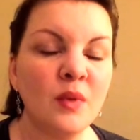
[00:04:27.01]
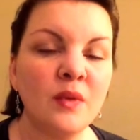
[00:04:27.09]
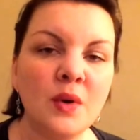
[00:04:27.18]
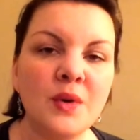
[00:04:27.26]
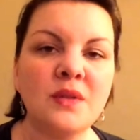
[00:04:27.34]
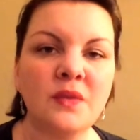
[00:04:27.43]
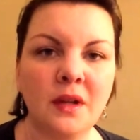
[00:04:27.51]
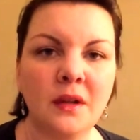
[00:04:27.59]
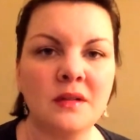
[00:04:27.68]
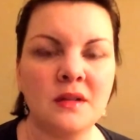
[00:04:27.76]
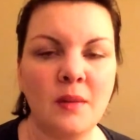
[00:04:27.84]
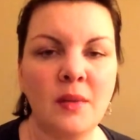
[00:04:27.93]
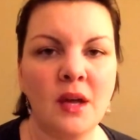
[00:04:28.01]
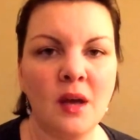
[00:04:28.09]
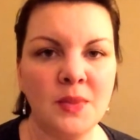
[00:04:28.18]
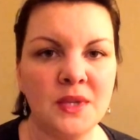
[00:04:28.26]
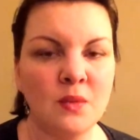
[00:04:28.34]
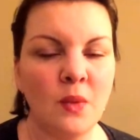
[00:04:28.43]
of those feelings coming
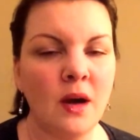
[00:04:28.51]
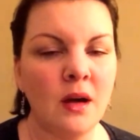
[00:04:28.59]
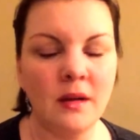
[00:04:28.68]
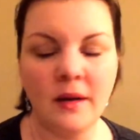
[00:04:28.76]
up as well.